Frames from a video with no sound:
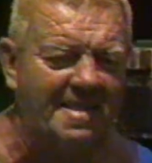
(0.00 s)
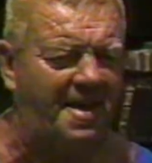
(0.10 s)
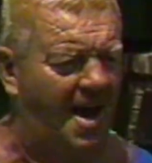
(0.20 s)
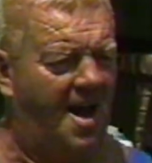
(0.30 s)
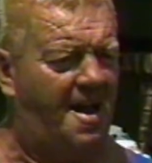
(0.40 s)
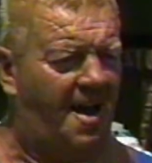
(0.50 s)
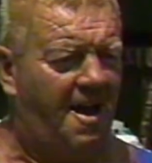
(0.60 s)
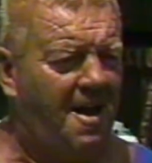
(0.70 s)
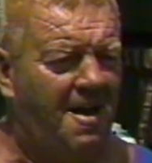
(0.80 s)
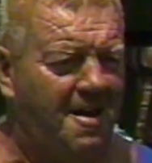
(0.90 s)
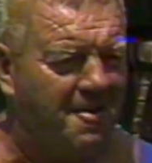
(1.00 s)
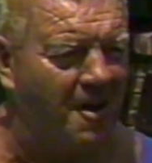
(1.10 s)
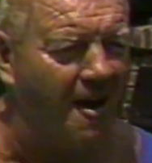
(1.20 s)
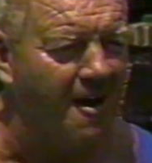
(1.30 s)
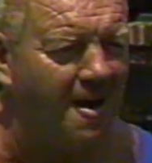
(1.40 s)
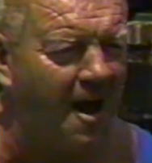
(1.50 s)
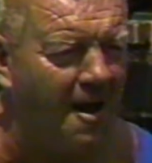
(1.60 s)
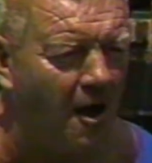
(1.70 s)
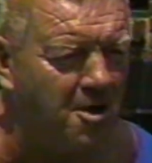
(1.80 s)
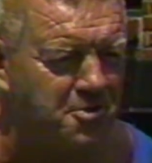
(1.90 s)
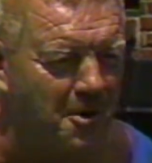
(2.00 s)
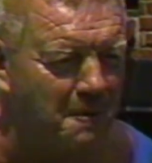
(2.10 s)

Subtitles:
Then, Karen, I also